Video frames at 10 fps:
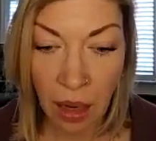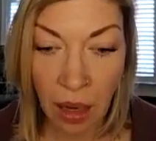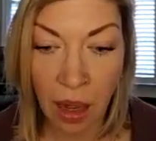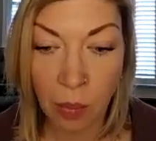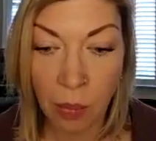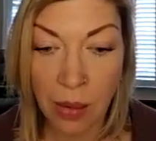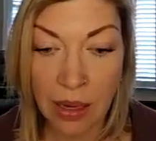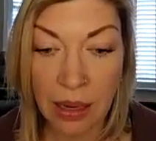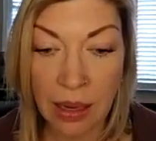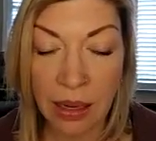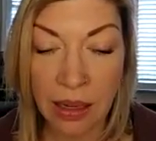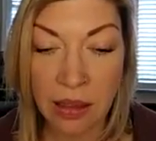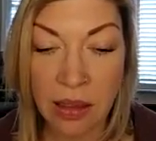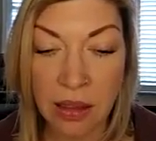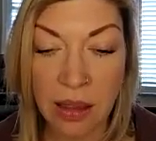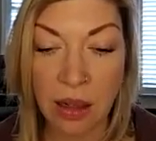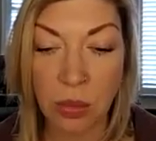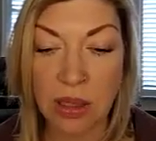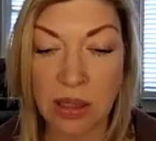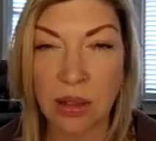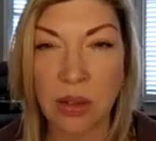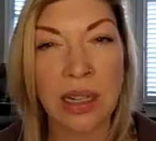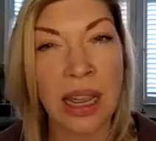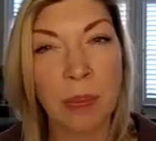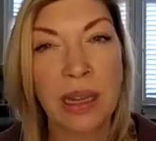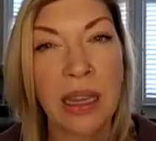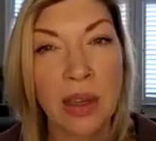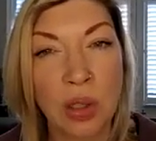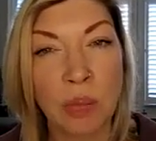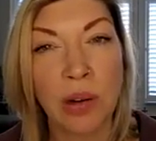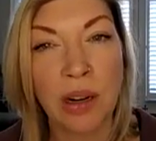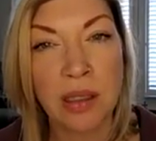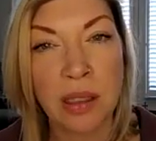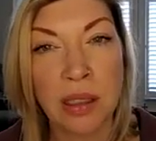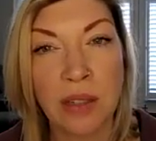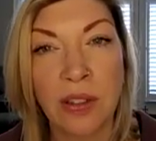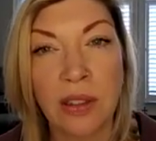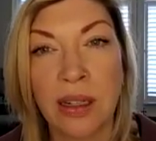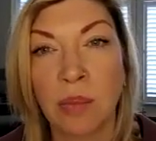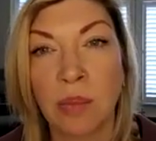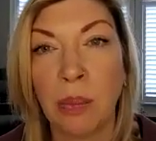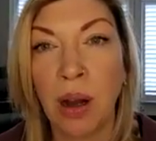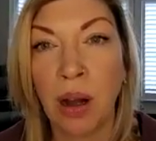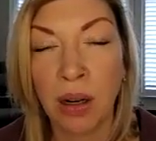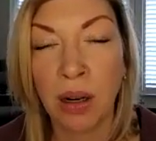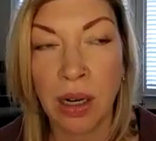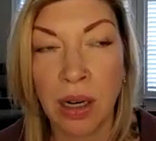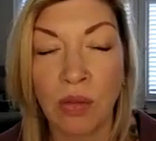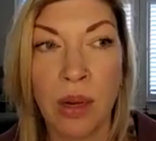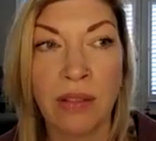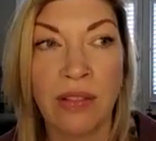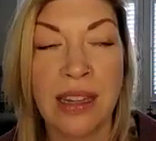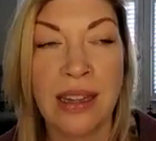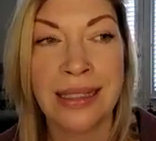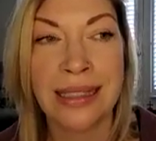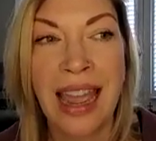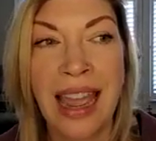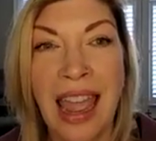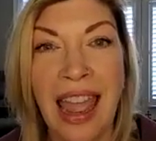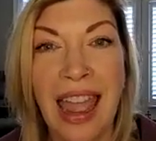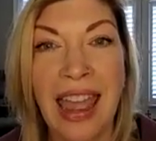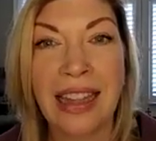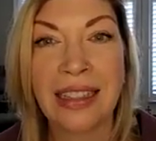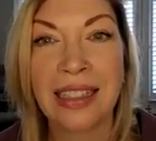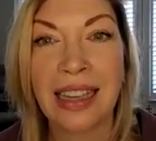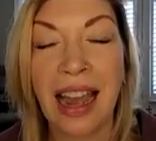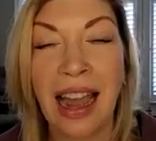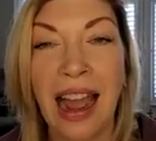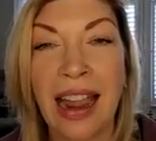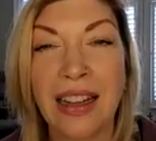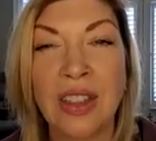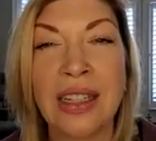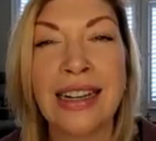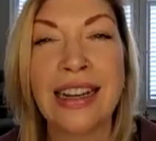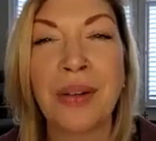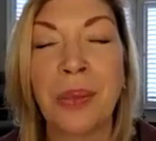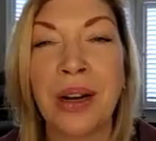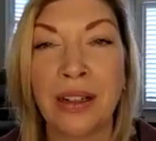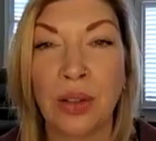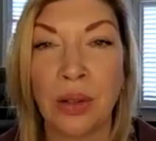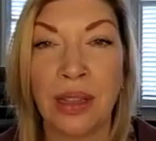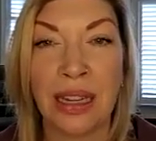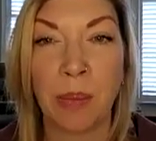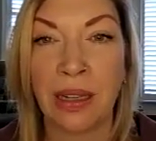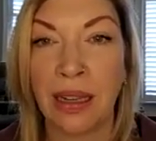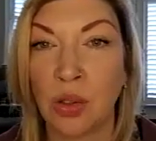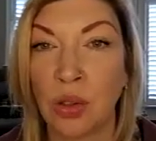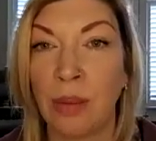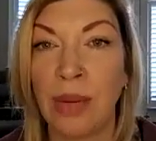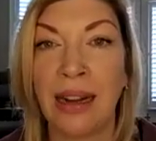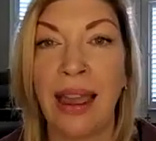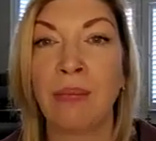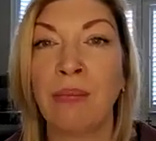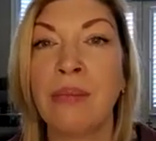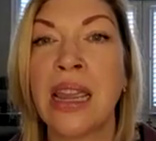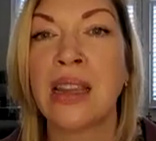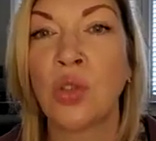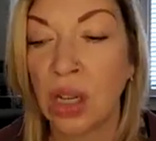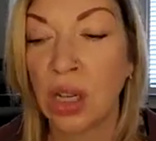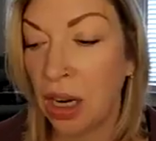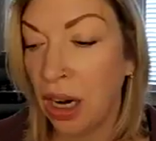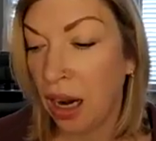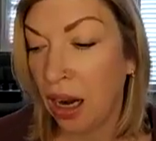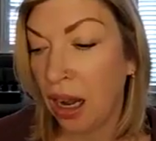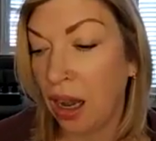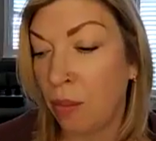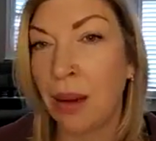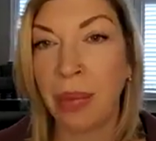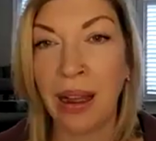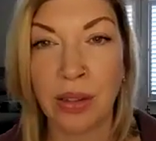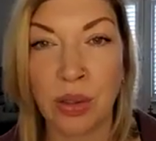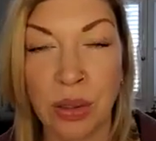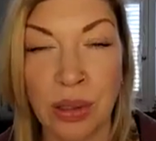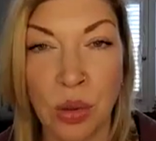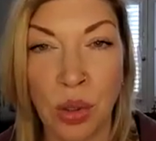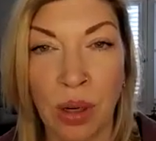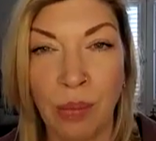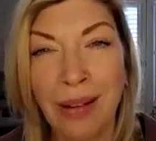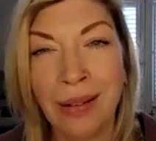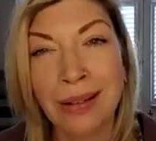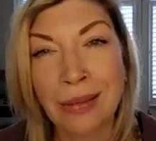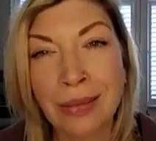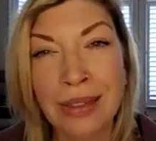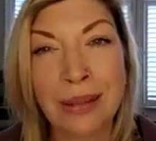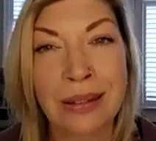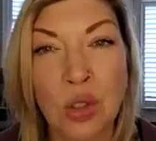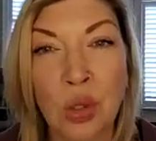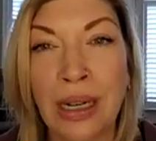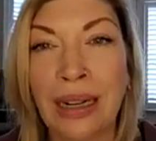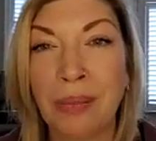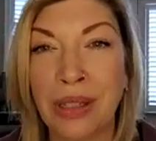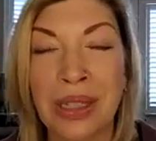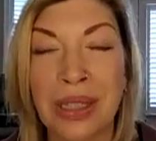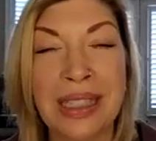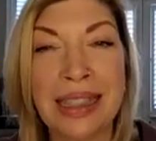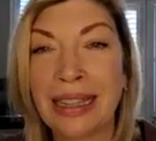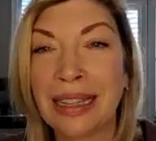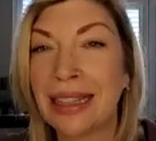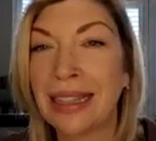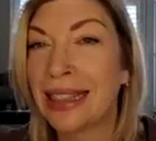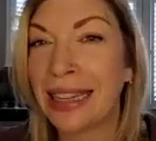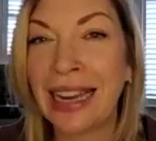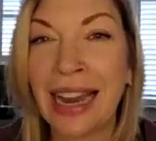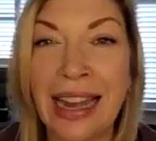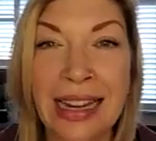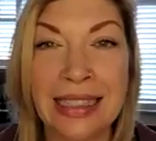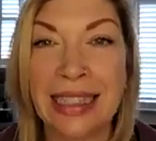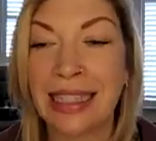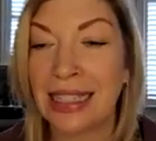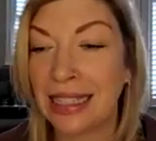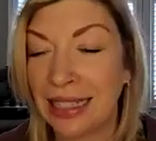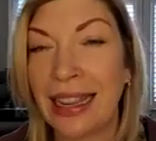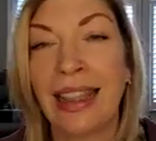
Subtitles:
and there's an application process if you'd like to be part of one of these. And I didn't even want to do the application. I mean, had major imposter syndrome, not so much about the training, but just the guys that